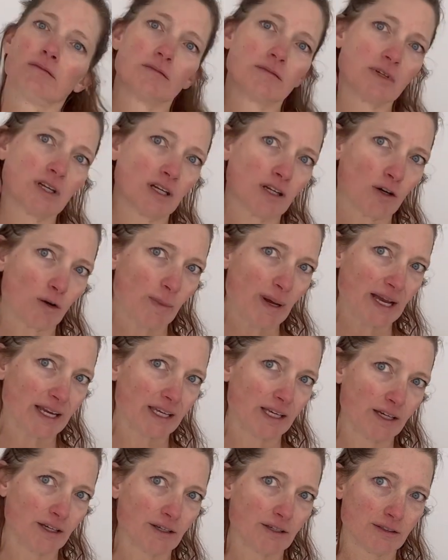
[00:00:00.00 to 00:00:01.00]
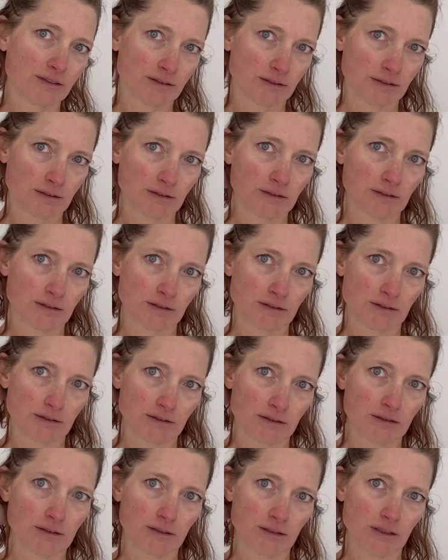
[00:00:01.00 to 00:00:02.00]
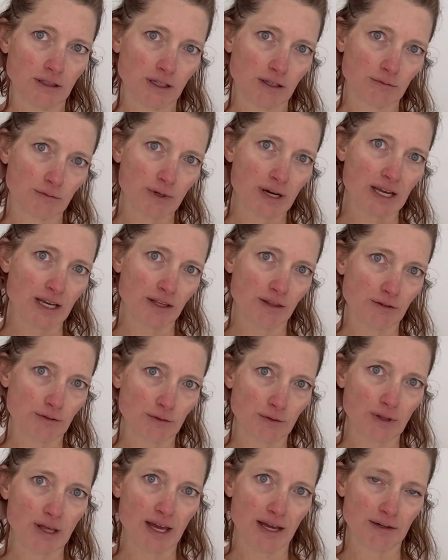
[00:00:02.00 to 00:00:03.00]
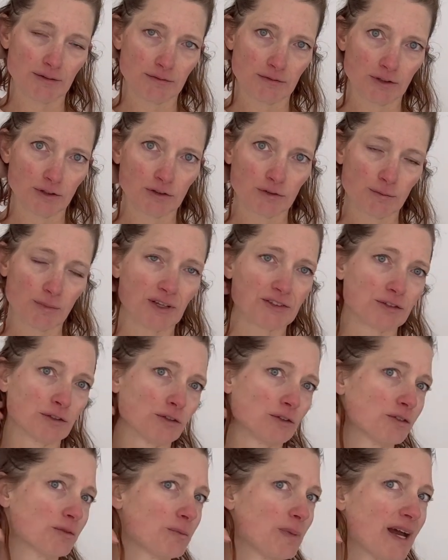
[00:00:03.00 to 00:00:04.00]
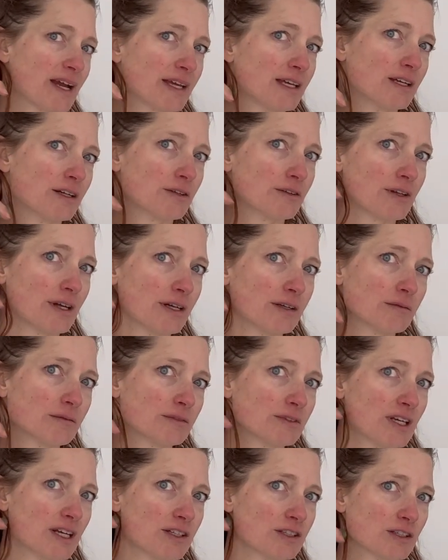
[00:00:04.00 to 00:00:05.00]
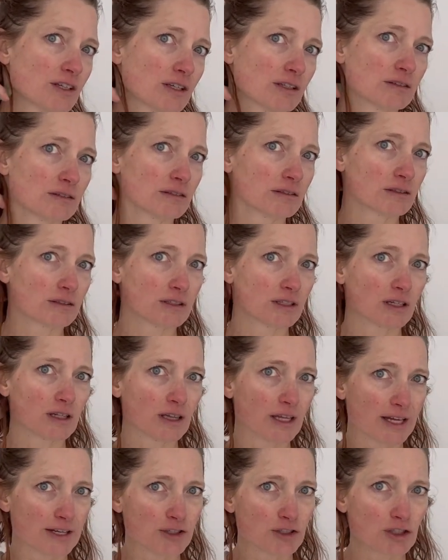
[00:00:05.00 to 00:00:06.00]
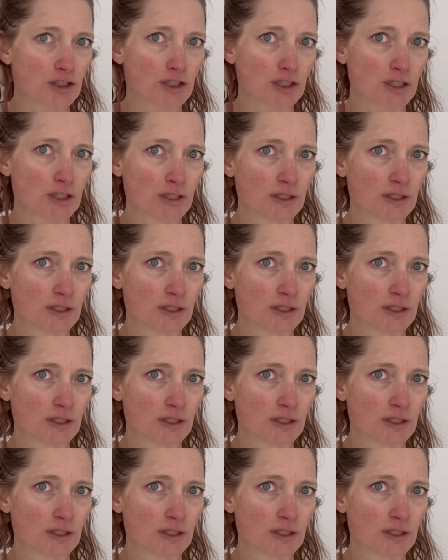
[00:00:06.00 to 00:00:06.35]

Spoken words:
Can go back here and rake through those muscles back here that tend to clench.